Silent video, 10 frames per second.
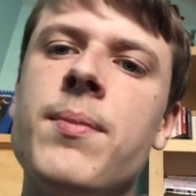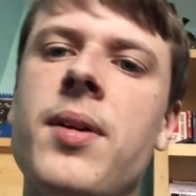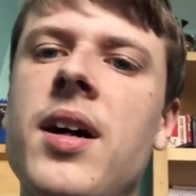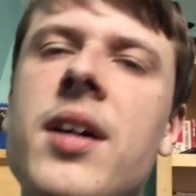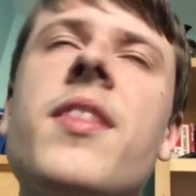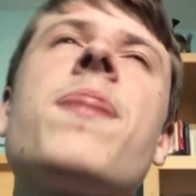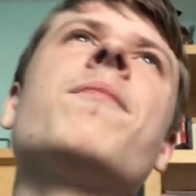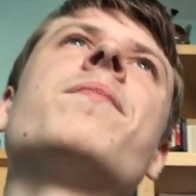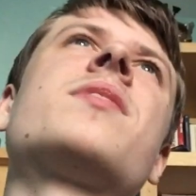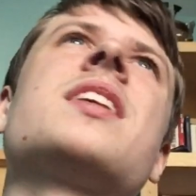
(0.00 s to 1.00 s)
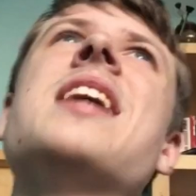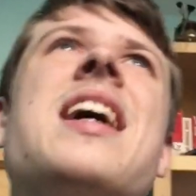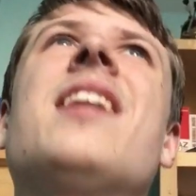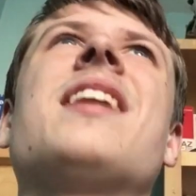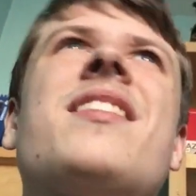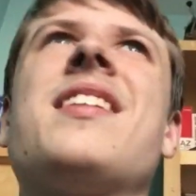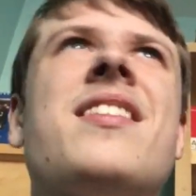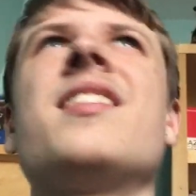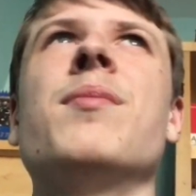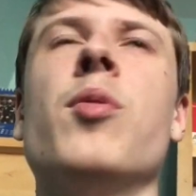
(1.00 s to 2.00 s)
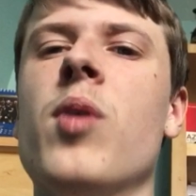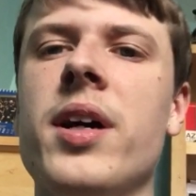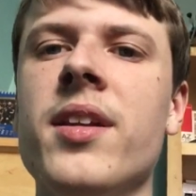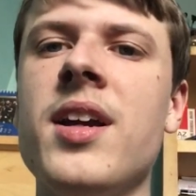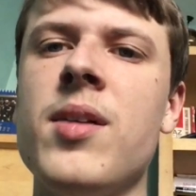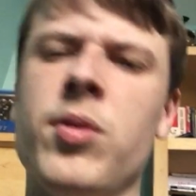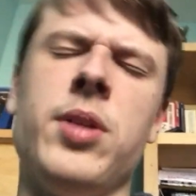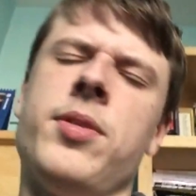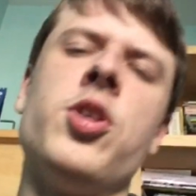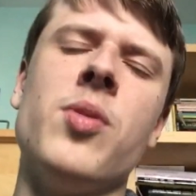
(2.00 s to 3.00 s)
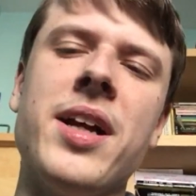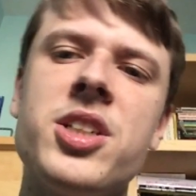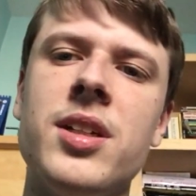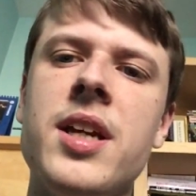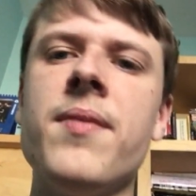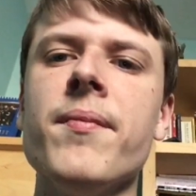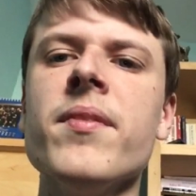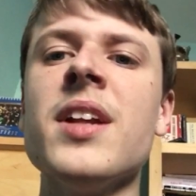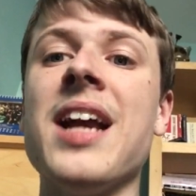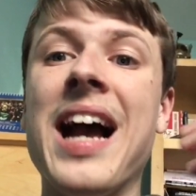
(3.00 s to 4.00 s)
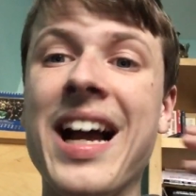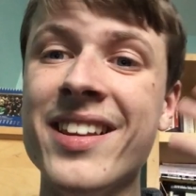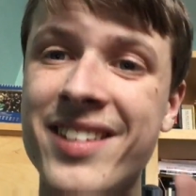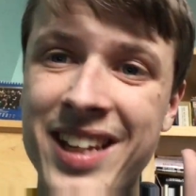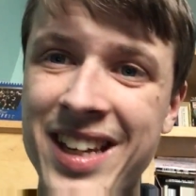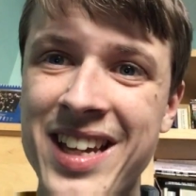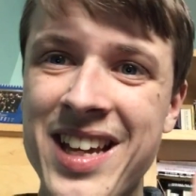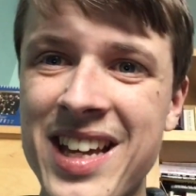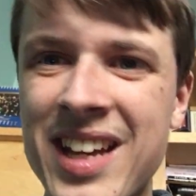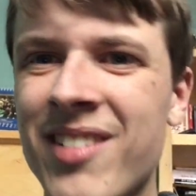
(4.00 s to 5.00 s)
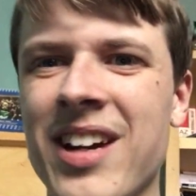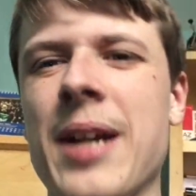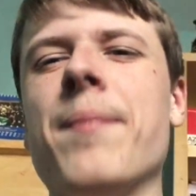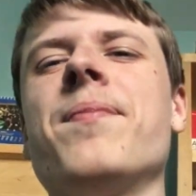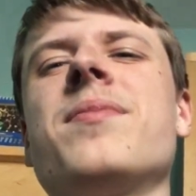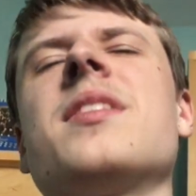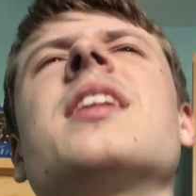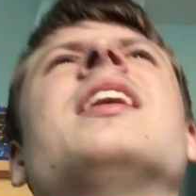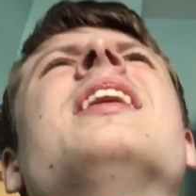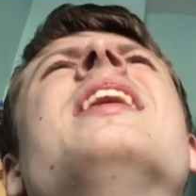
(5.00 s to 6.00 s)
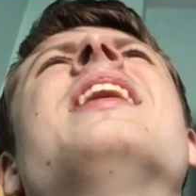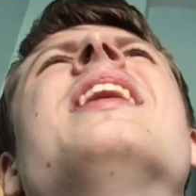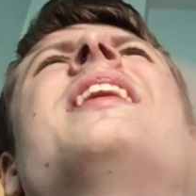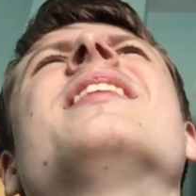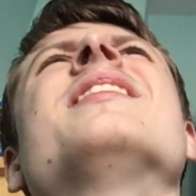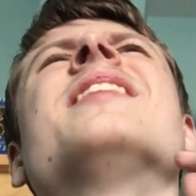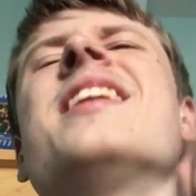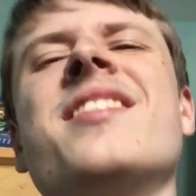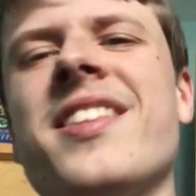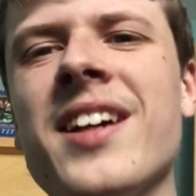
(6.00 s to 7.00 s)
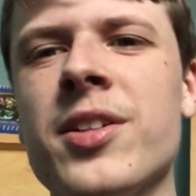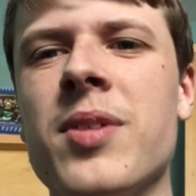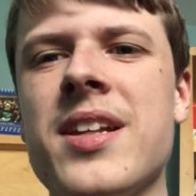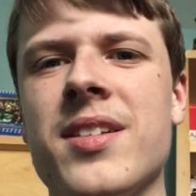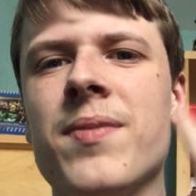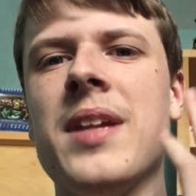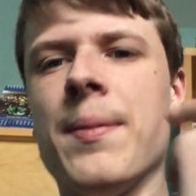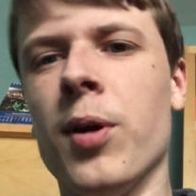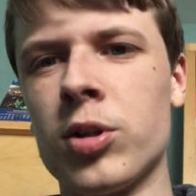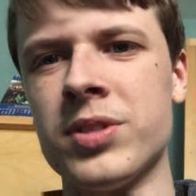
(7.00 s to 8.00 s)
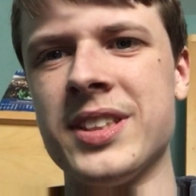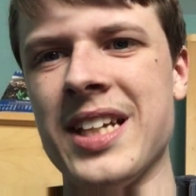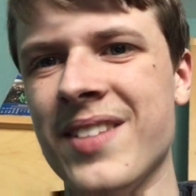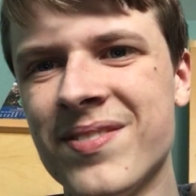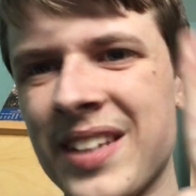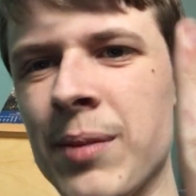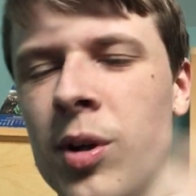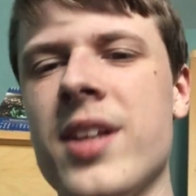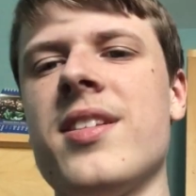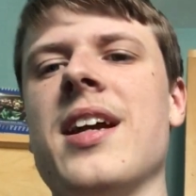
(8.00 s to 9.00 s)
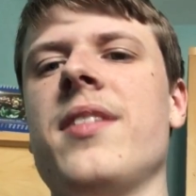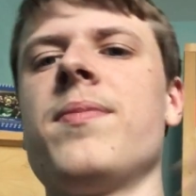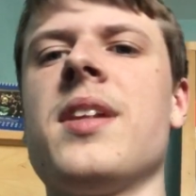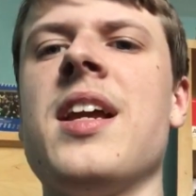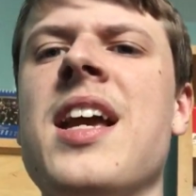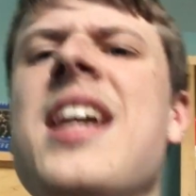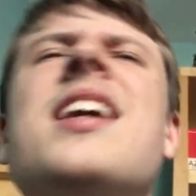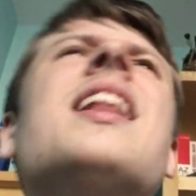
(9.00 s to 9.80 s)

But yeah, that's number one. Well, number two, actually. And right, here's a third reason: hypocrisy in what he says. He